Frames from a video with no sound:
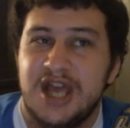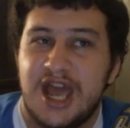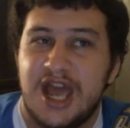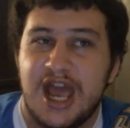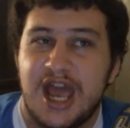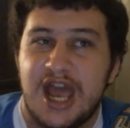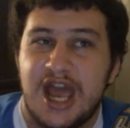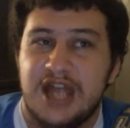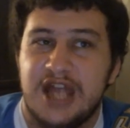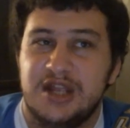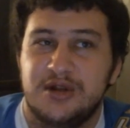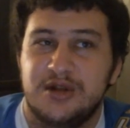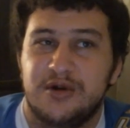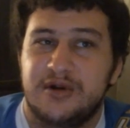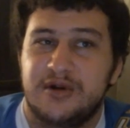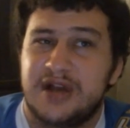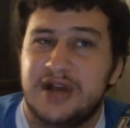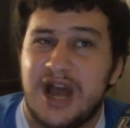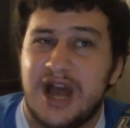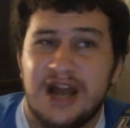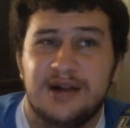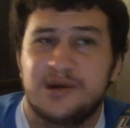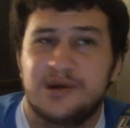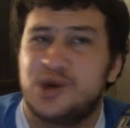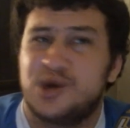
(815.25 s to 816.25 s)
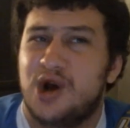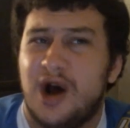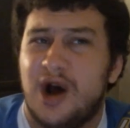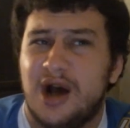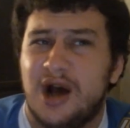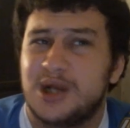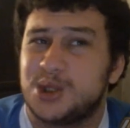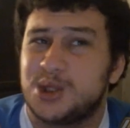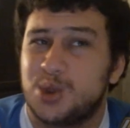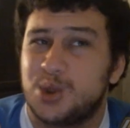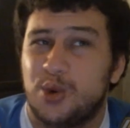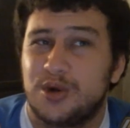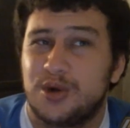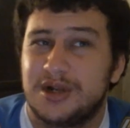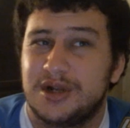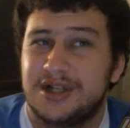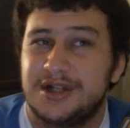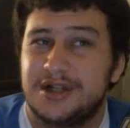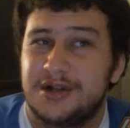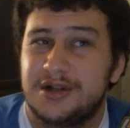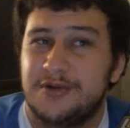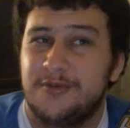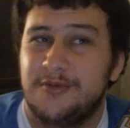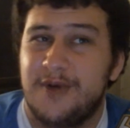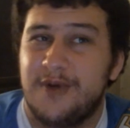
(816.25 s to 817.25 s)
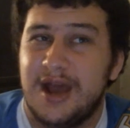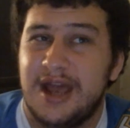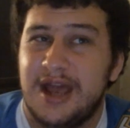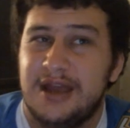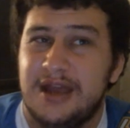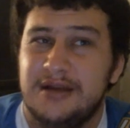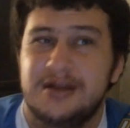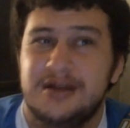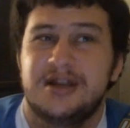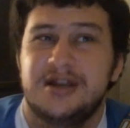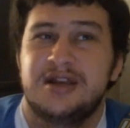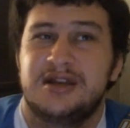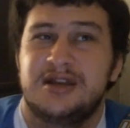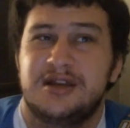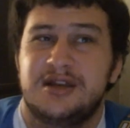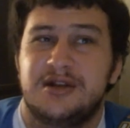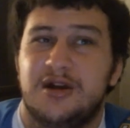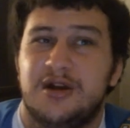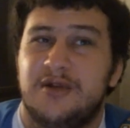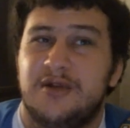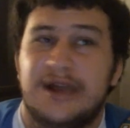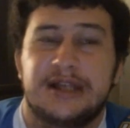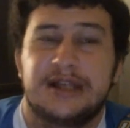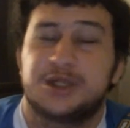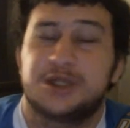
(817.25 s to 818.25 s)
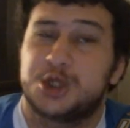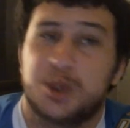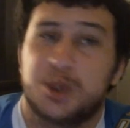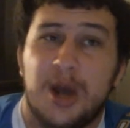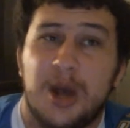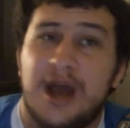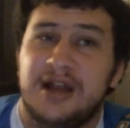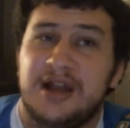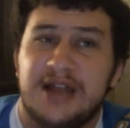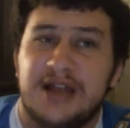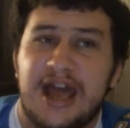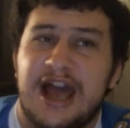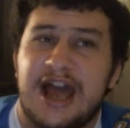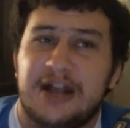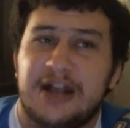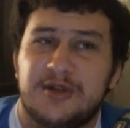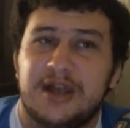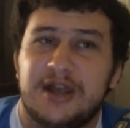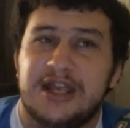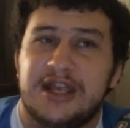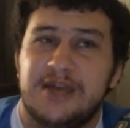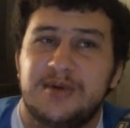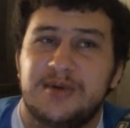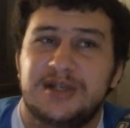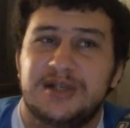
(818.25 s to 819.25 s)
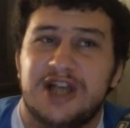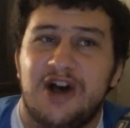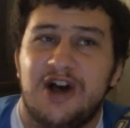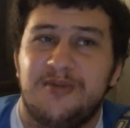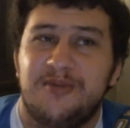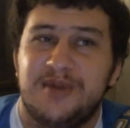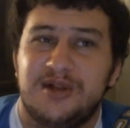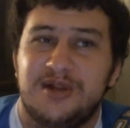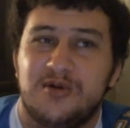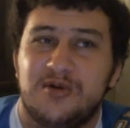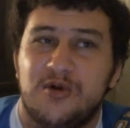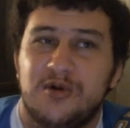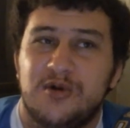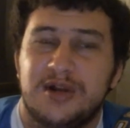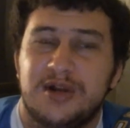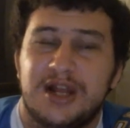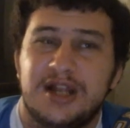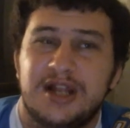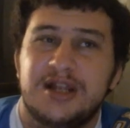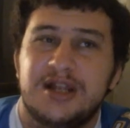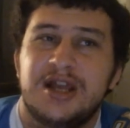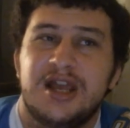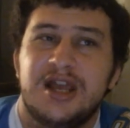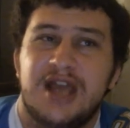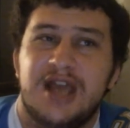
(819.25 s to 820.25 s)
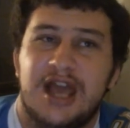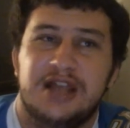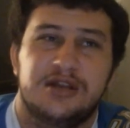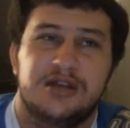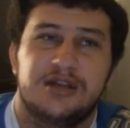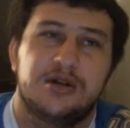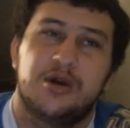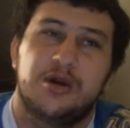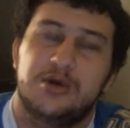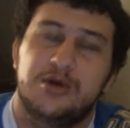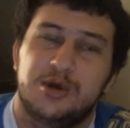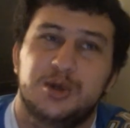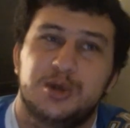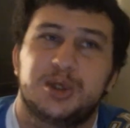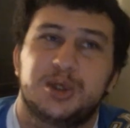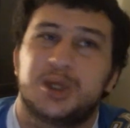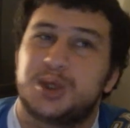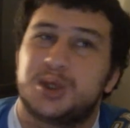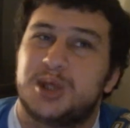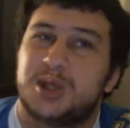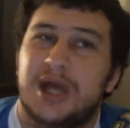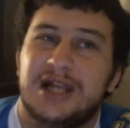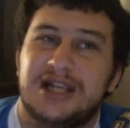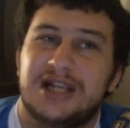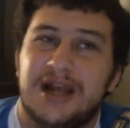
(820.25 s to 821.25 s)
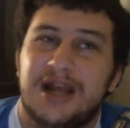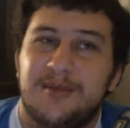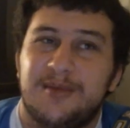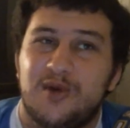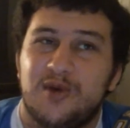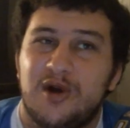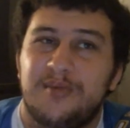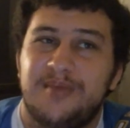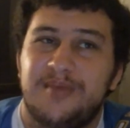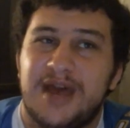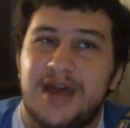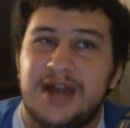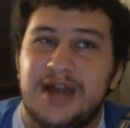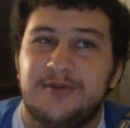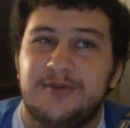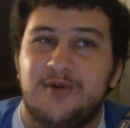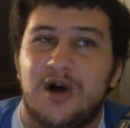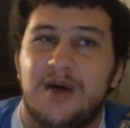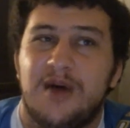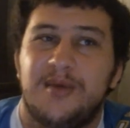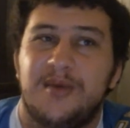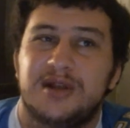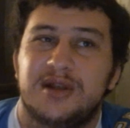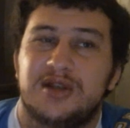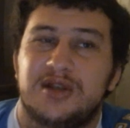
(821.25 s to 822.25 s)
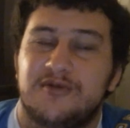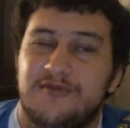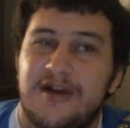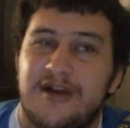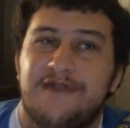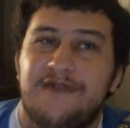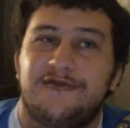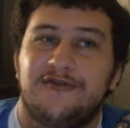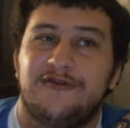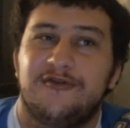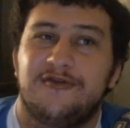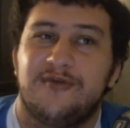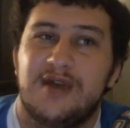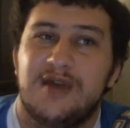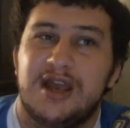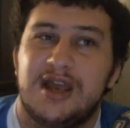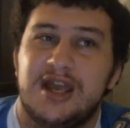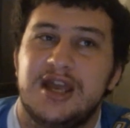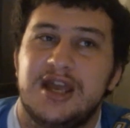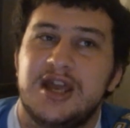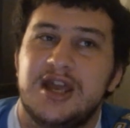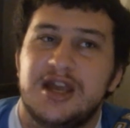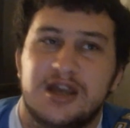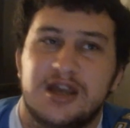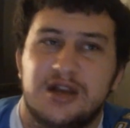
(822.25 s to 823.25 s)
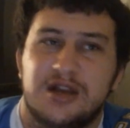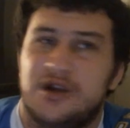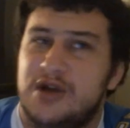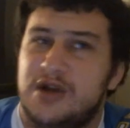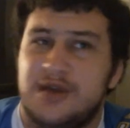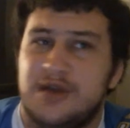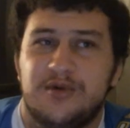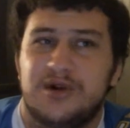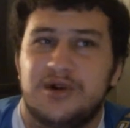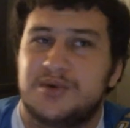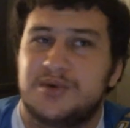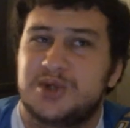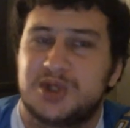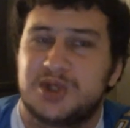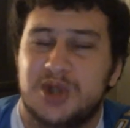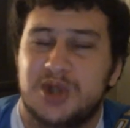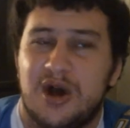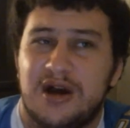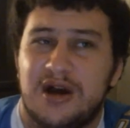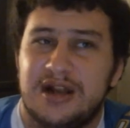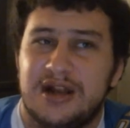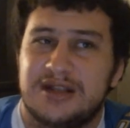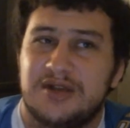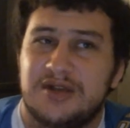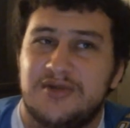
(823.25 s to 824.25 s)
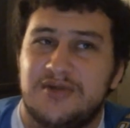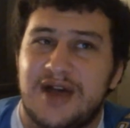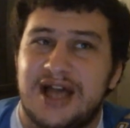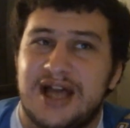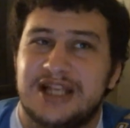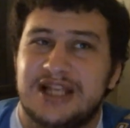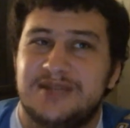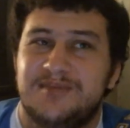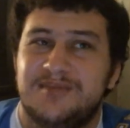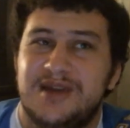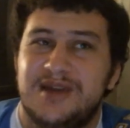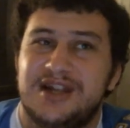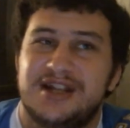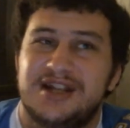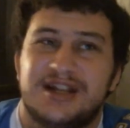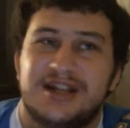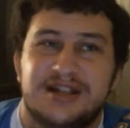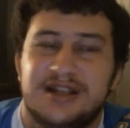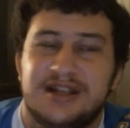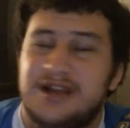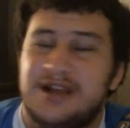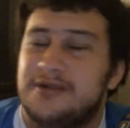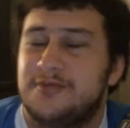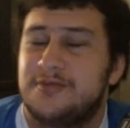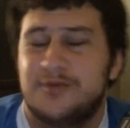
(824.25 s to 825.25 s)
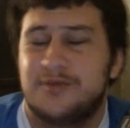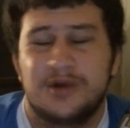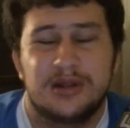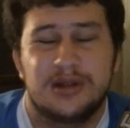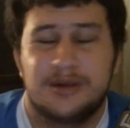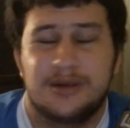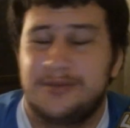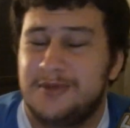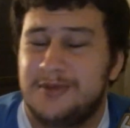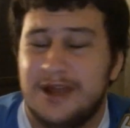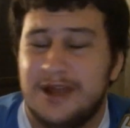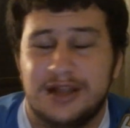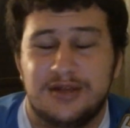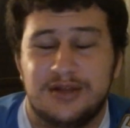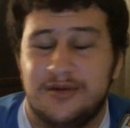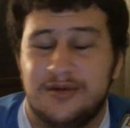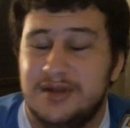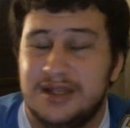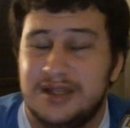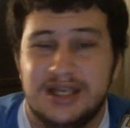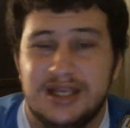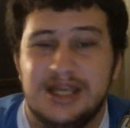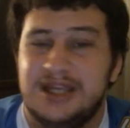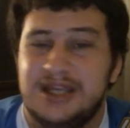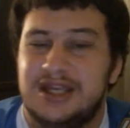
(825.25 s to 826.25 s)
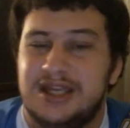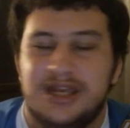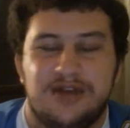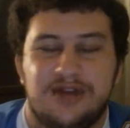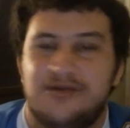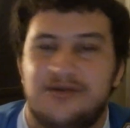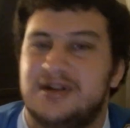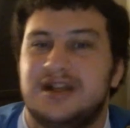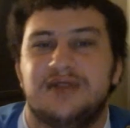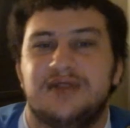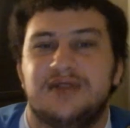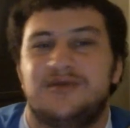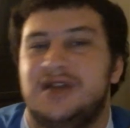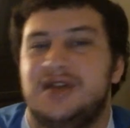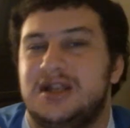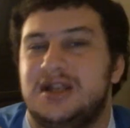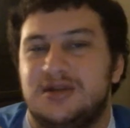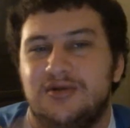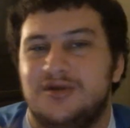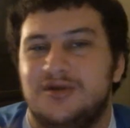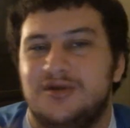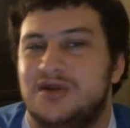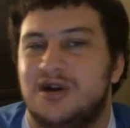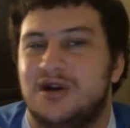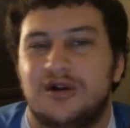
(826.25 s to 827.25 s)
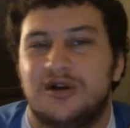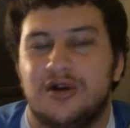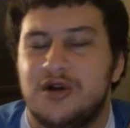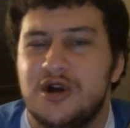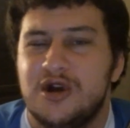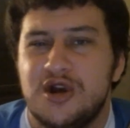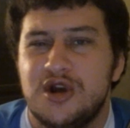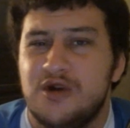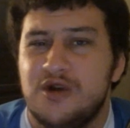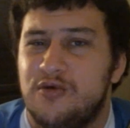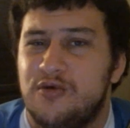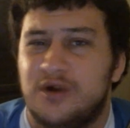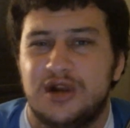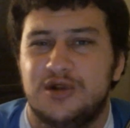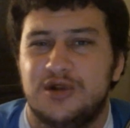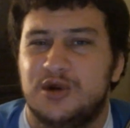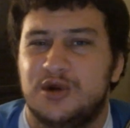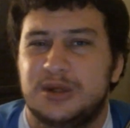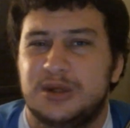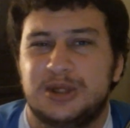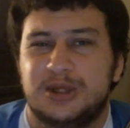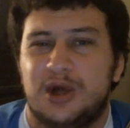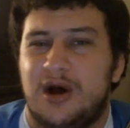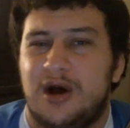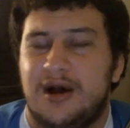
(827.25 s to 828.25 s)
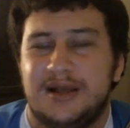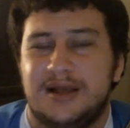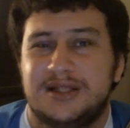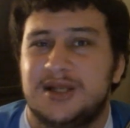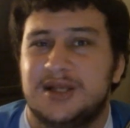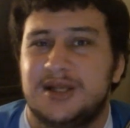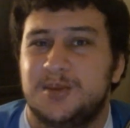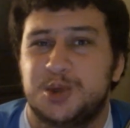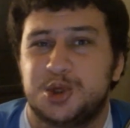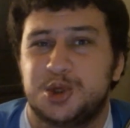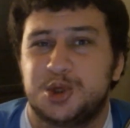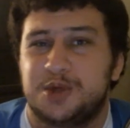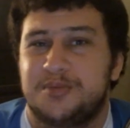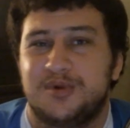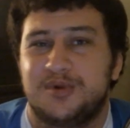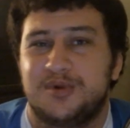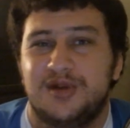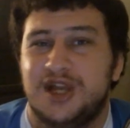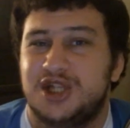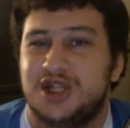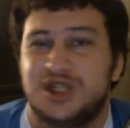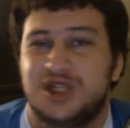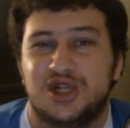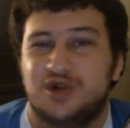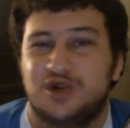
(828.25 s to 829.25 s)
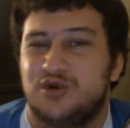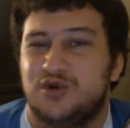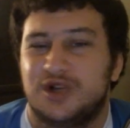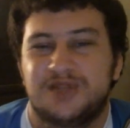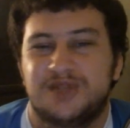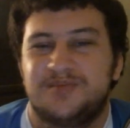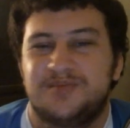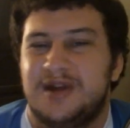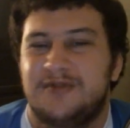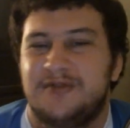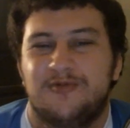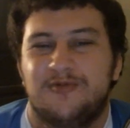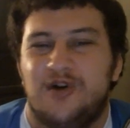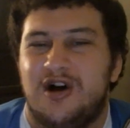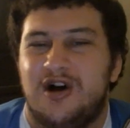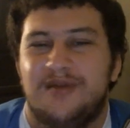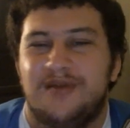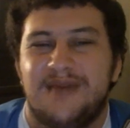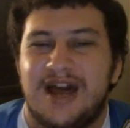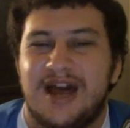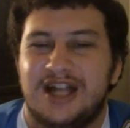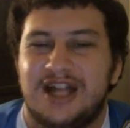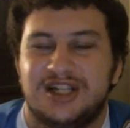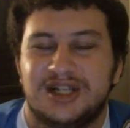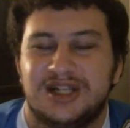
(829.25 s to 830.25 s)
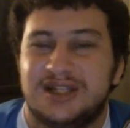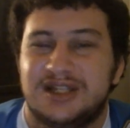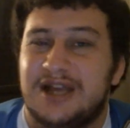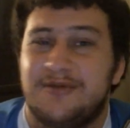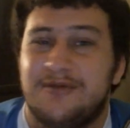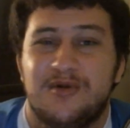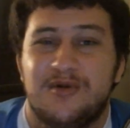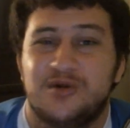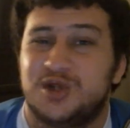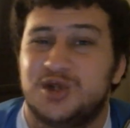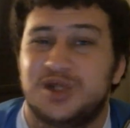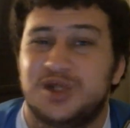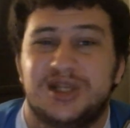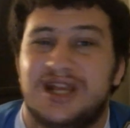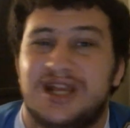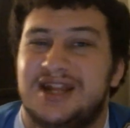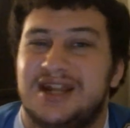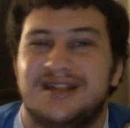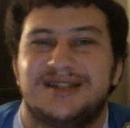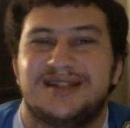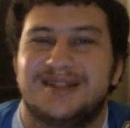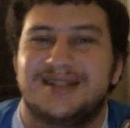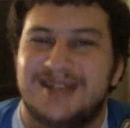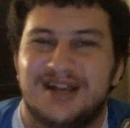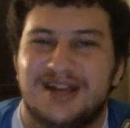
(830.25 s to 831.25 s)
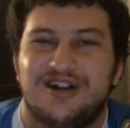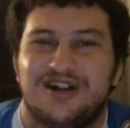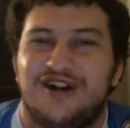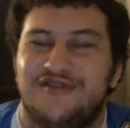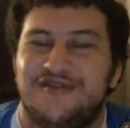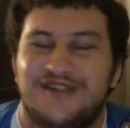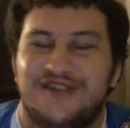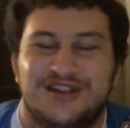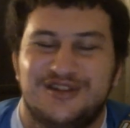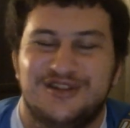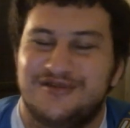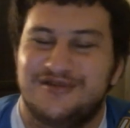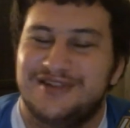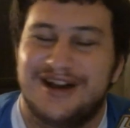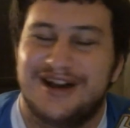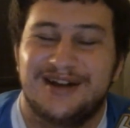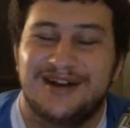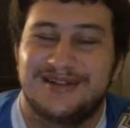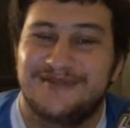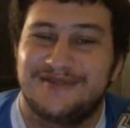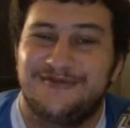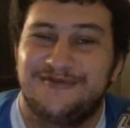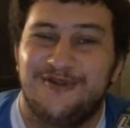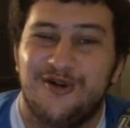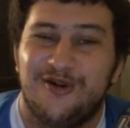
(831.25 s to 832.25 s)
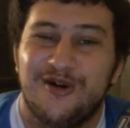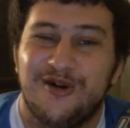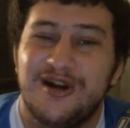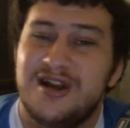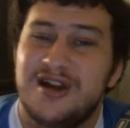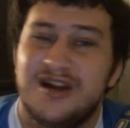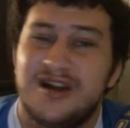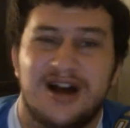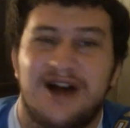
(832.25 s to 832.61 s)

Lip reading: and, you know, kind of cost Orton in a way, you know, like try to act like he was helping Orton and, you know, use a sledgehammer on Benoit, but the referee, you know, he would have saw it at the last minute and then it would have led to a DQ and then lead to another one of those awesome Triple H and Chris Benoit matches that we were just getting sick of in 2004.